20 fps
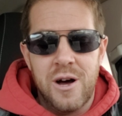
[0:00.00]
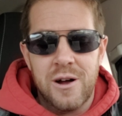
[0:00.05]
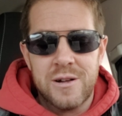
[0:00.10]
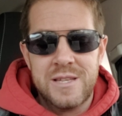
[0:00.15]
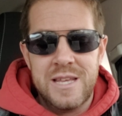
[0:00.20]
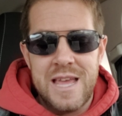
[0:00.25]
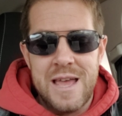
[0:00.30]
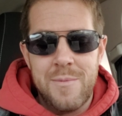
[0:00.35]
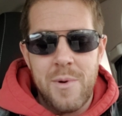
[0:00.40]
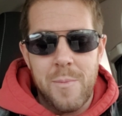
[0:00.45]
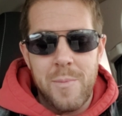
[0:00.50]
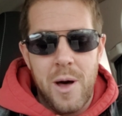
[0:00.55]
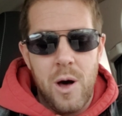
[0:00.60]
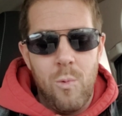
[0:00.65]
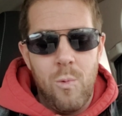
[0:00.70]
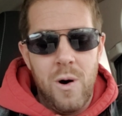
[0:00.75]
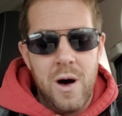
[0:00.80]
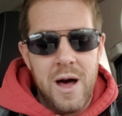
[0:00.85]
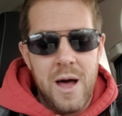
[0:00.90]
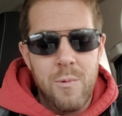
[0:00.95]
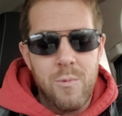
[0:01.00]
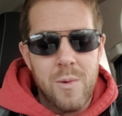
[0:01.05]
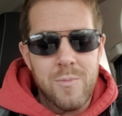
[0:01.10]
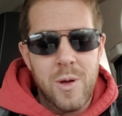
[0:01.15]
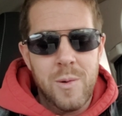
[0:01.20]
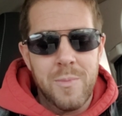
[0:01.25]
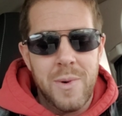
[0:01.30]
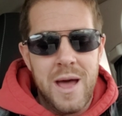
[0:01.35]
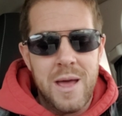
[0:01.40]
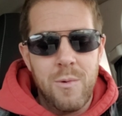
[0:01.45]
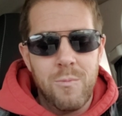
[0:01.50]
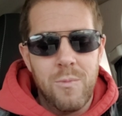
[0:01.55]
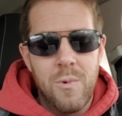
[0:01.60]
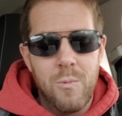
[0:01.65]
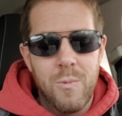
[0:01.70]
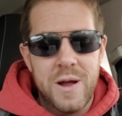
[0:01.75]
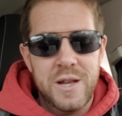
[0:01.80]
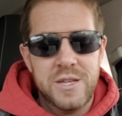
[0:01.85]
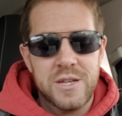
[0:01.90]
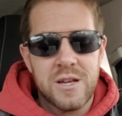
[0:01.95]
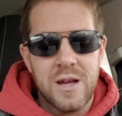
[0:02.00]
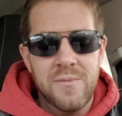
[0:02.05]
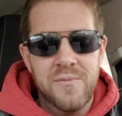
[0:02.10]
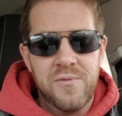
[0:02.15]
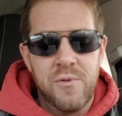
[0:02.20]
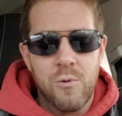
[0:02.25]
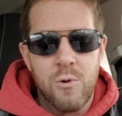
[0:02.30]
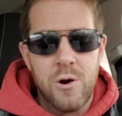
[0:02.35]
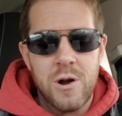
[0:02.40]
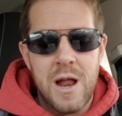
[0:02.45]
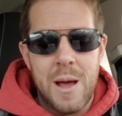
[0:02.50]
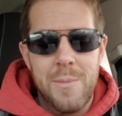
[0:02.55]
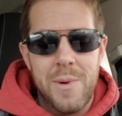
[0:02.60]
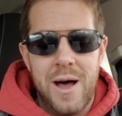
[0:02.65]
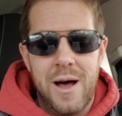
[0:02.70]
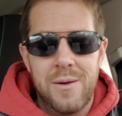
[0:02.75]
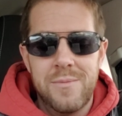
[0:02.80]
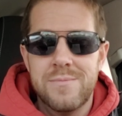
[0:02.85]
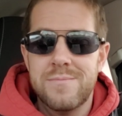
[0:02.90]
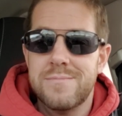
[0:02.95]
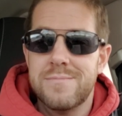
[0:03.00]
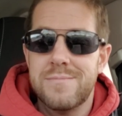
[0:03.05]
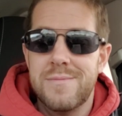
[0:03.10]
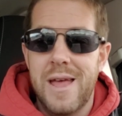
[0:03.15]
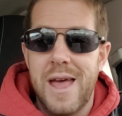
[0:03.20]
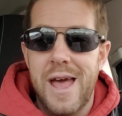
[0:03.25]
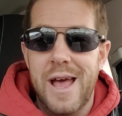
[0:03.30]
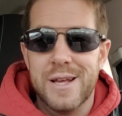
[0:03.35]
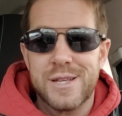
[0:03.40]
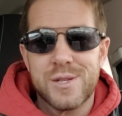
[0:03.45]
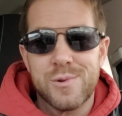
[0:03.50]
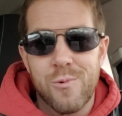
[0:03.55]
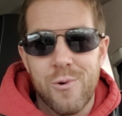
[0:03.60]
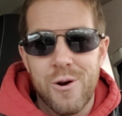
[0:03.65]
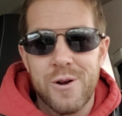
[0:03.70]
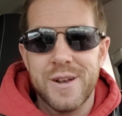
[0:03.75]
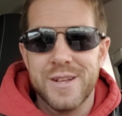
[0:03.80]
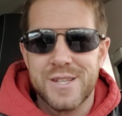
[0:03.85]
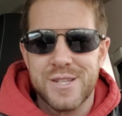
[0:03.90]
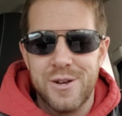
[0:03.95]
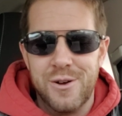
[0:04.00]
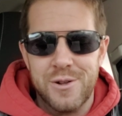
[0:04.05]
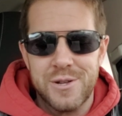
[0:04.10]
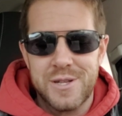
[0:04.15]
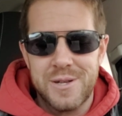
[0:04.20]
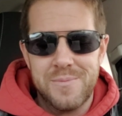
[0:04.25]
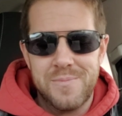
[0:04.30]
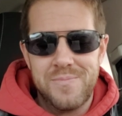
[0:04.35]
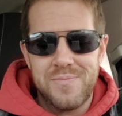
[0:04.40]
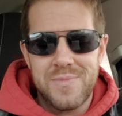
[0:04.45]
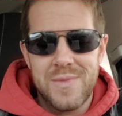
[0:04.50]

talk to him about why women might wait to come forward about S-word assault.